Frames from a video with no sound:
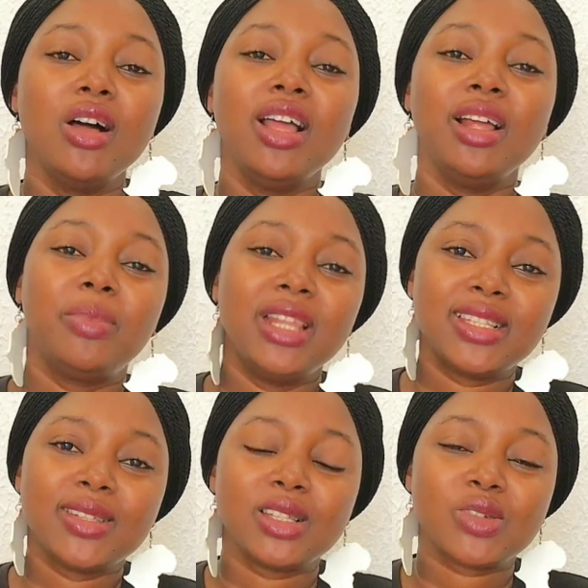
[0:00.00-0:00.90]
in the
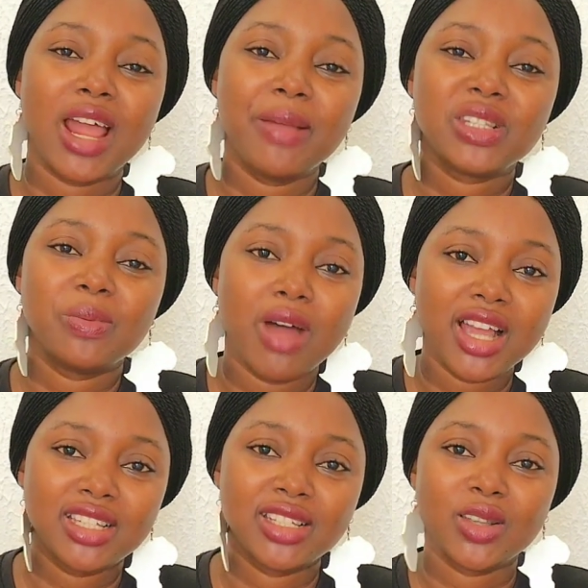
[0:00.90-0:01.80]
northeastern
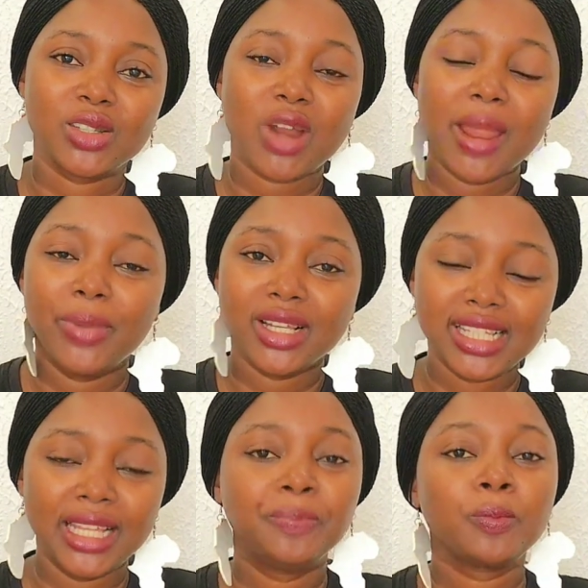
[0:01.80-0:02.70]
region of
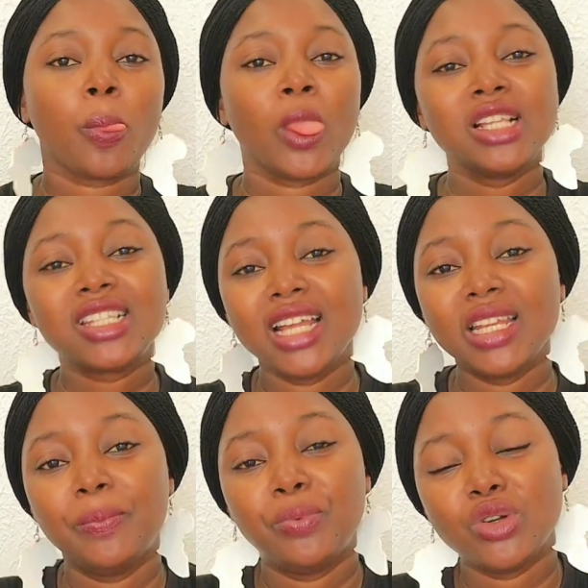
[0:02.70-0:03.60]
Ghana.
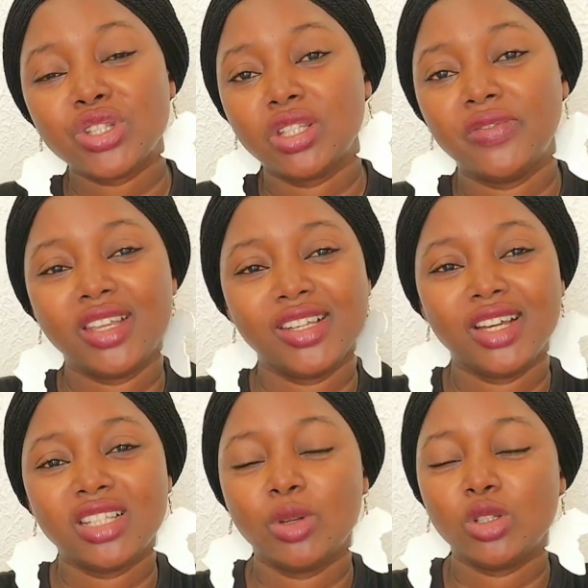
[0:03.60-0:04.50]
I
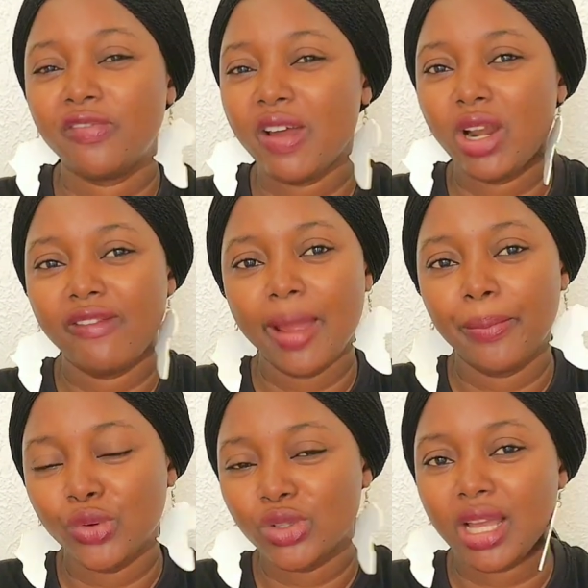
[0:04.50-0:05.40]
am
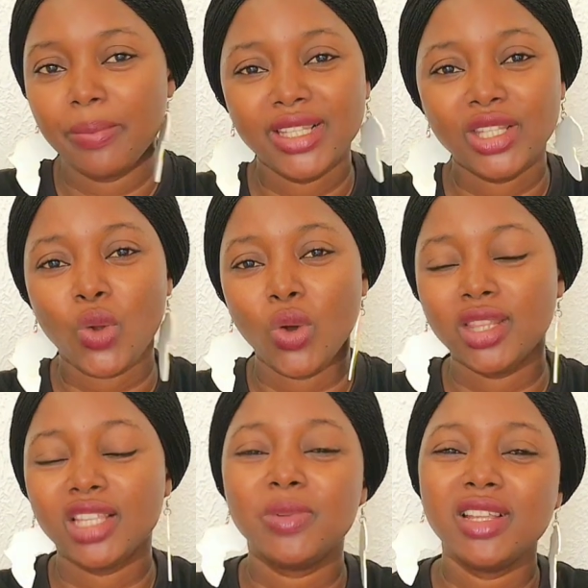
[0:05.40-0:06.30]
totally
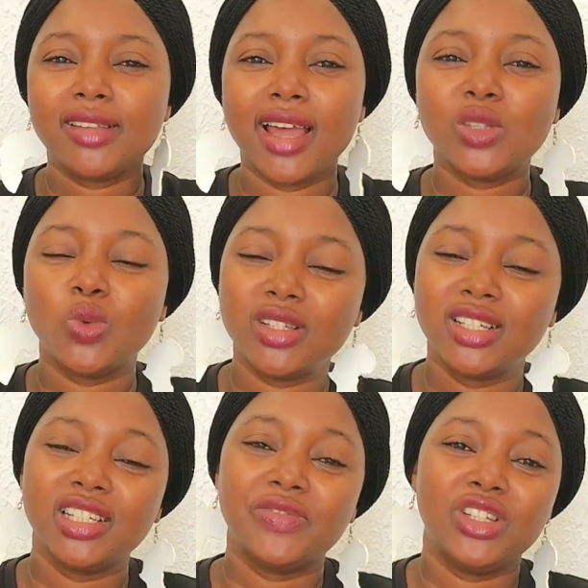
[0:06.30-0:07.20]
surprised
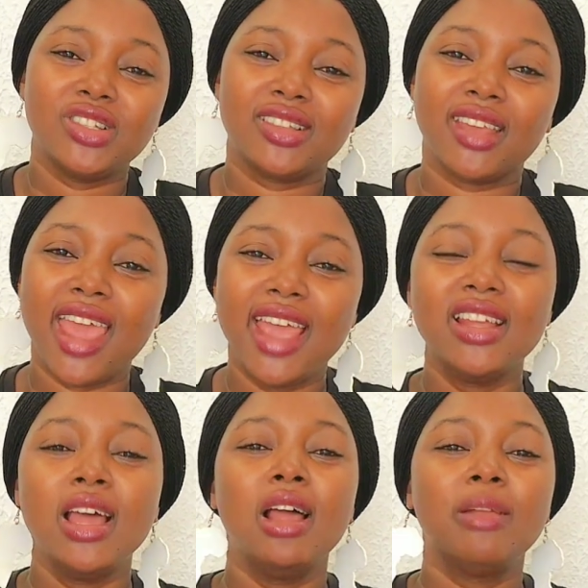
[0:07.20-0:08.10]
seeing this because
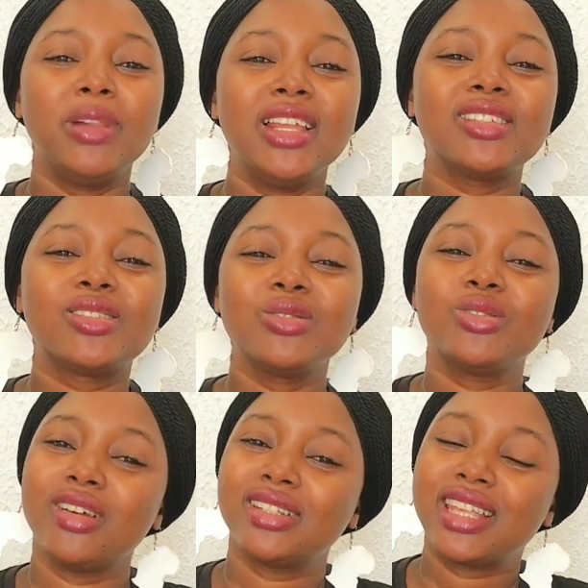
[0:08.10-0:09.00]
this is my first time
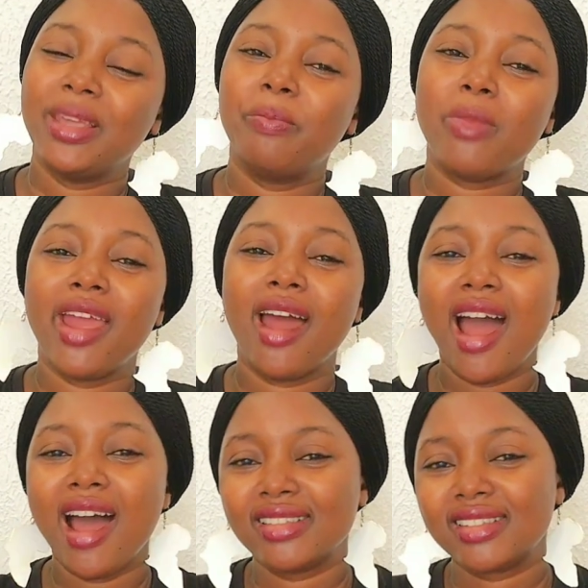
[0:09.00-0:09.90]
seeing this video
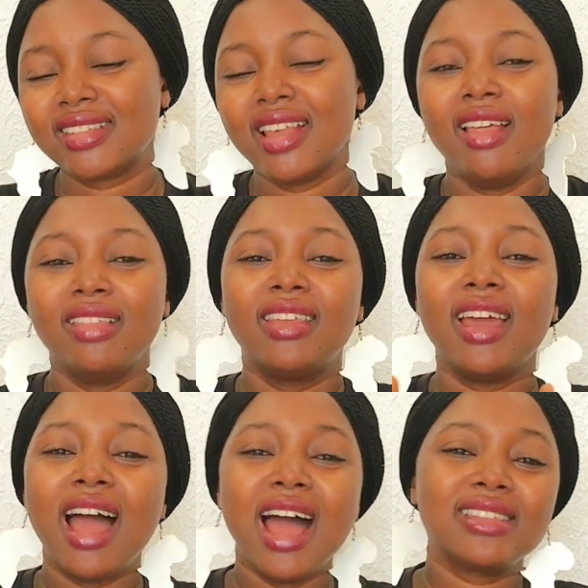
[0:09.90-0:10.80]
and I
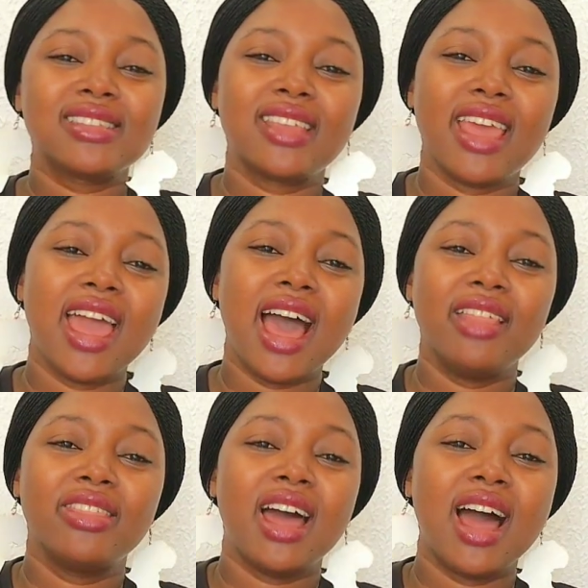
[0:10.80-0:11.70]
decided to react
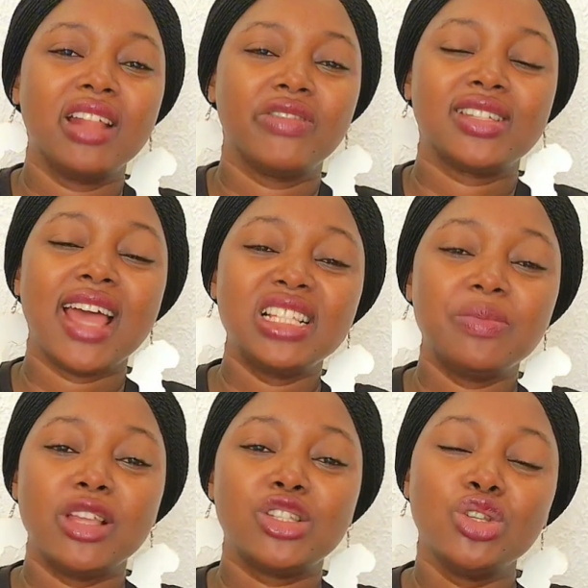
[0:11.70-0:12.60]
on it
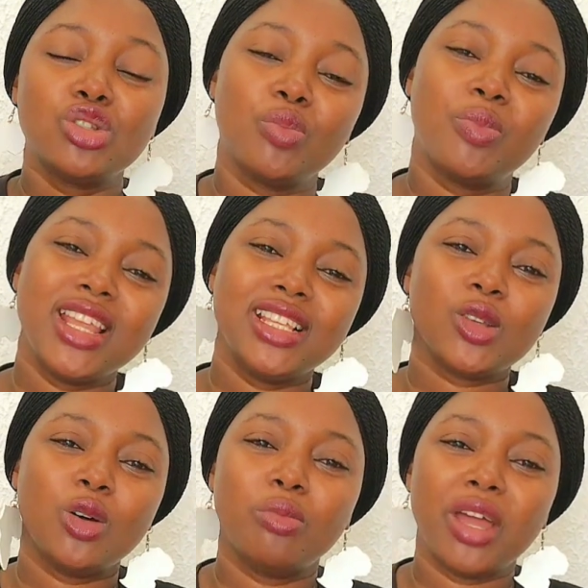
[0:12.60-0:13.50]
and this has
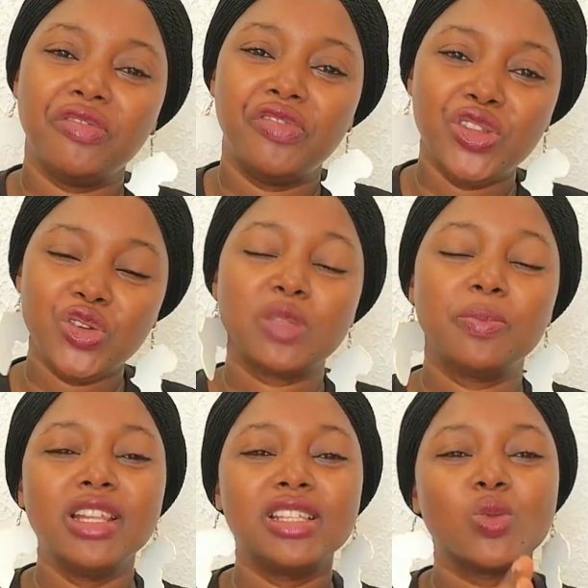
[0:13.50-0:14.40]
gave me that
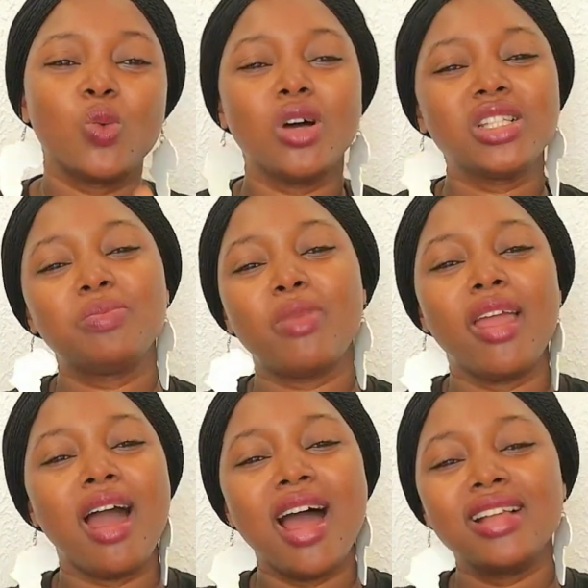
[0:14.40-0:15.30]
conclusion that
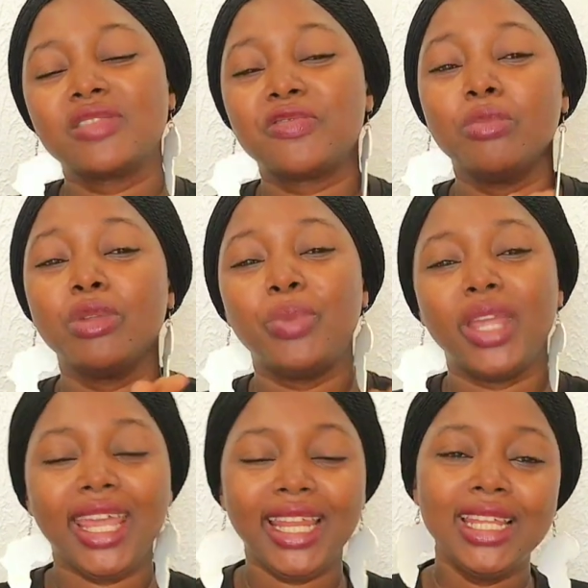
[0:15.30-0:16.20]
Ghana as a
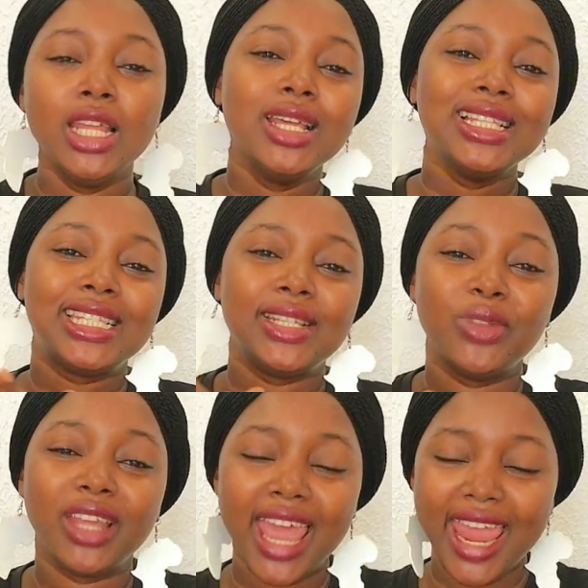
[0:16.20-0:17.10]
country, the
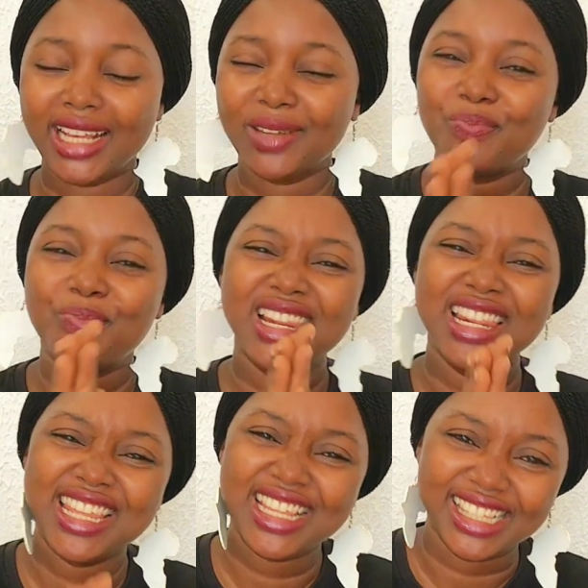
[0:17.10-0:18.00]
government of
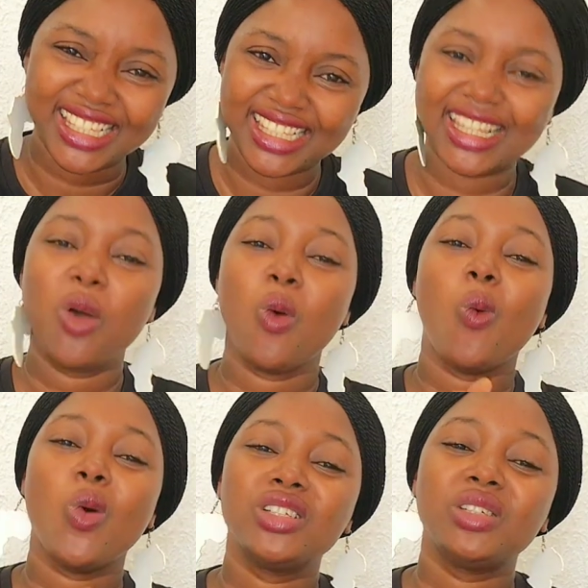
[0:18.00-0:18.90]
Ghana is
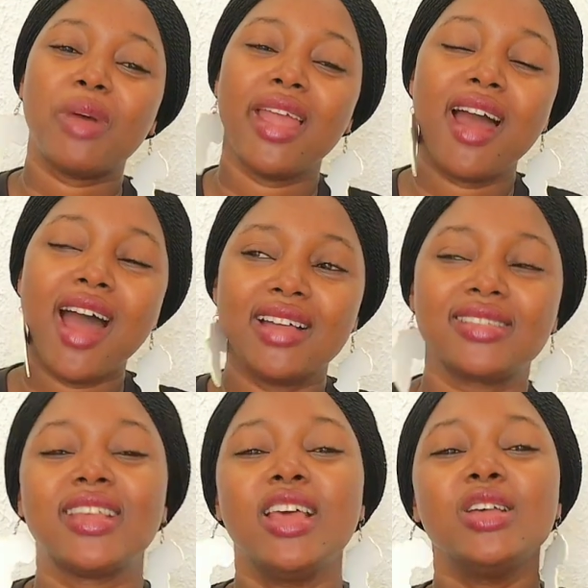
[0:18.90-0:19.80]
so, so
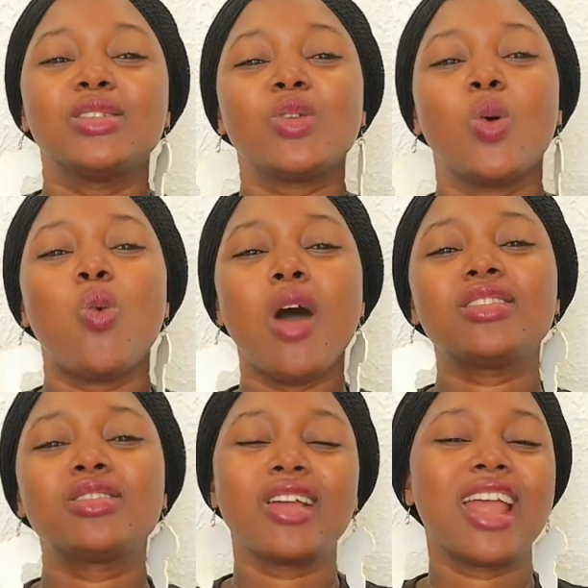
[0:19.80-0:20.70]
intentional
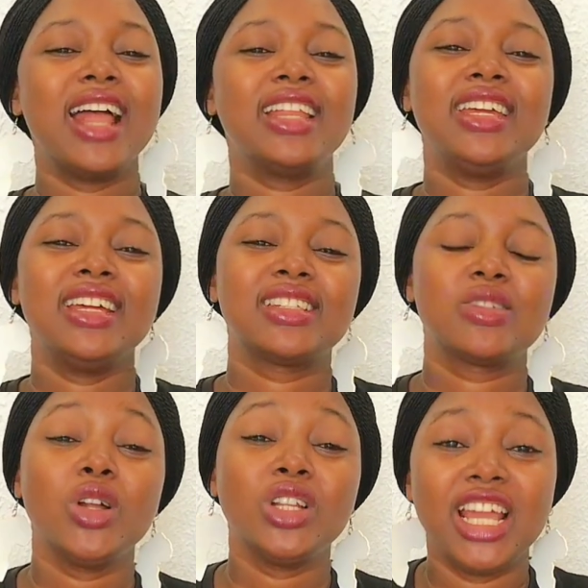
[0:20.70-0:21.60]
about the people
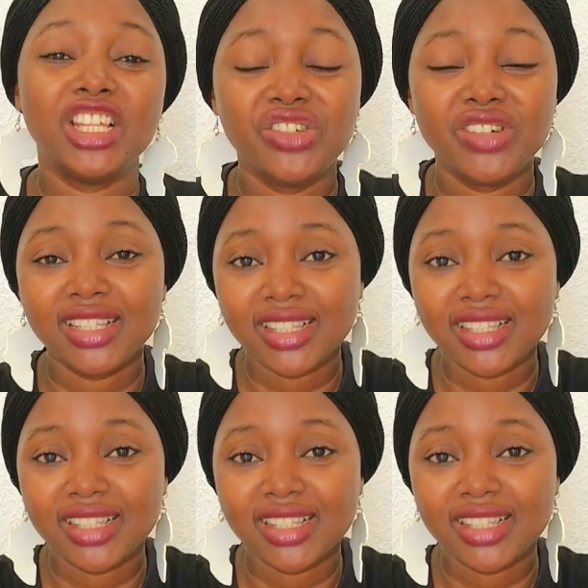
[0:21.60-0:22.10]
of Ghana.